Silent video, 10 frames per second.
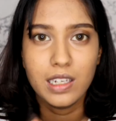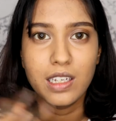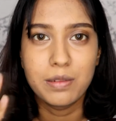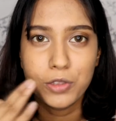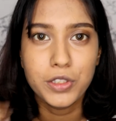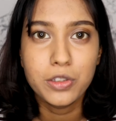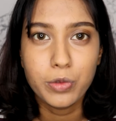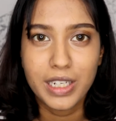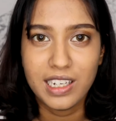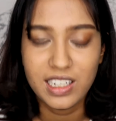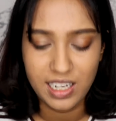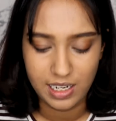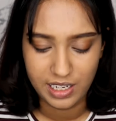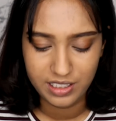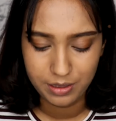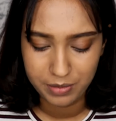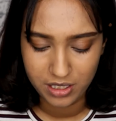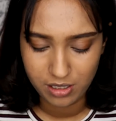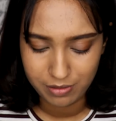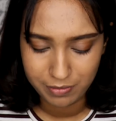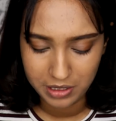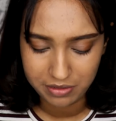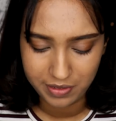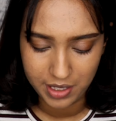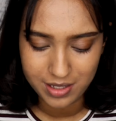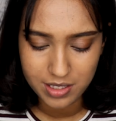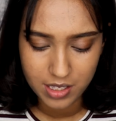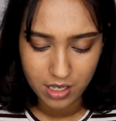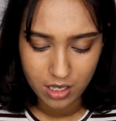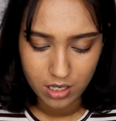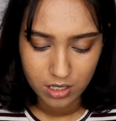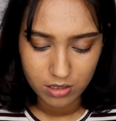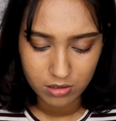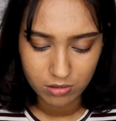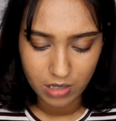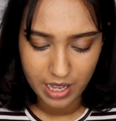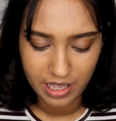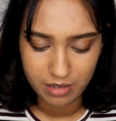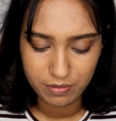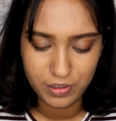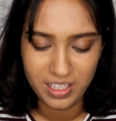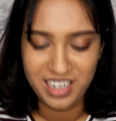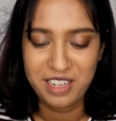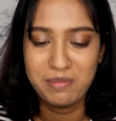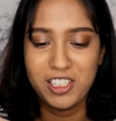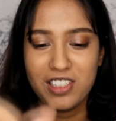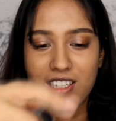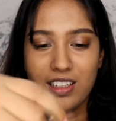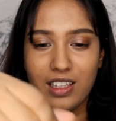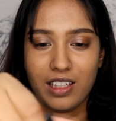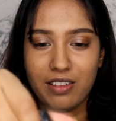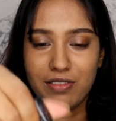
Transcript: I'm going to quickly highlight the middle of my face. So for that I'm using the